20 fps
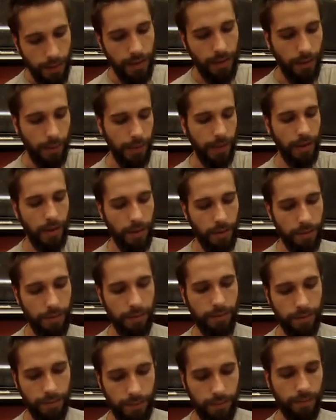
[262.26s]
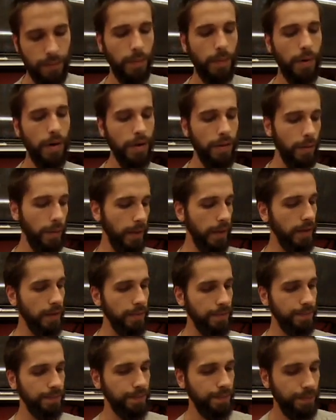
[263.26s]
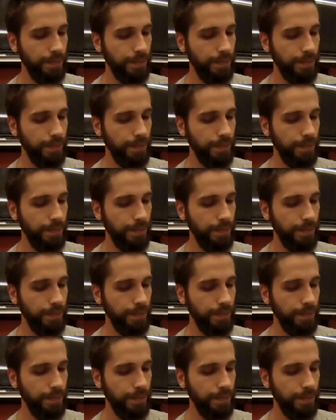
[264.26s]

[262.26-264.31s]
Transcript: There we go. We're on the wheel.